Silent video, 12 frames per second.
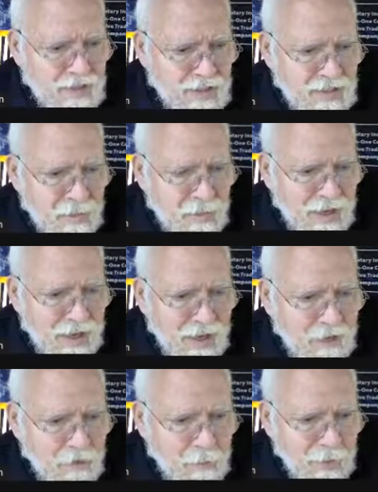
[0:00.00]
That's the
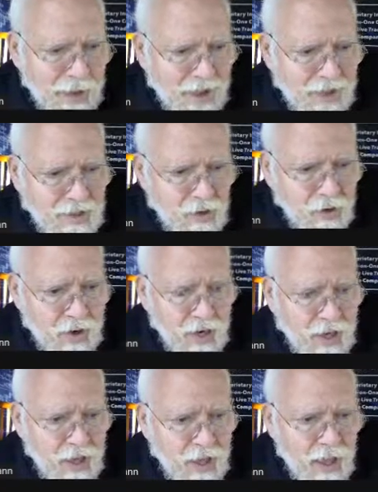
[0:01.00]
beginning of a buy
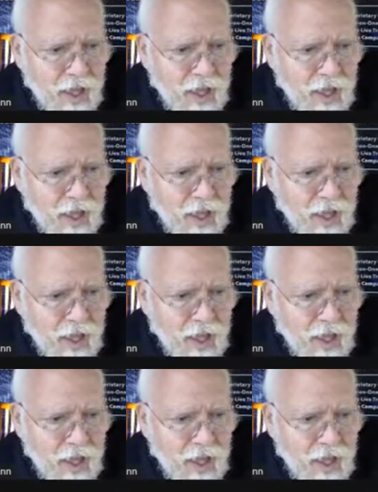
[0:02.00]
trade.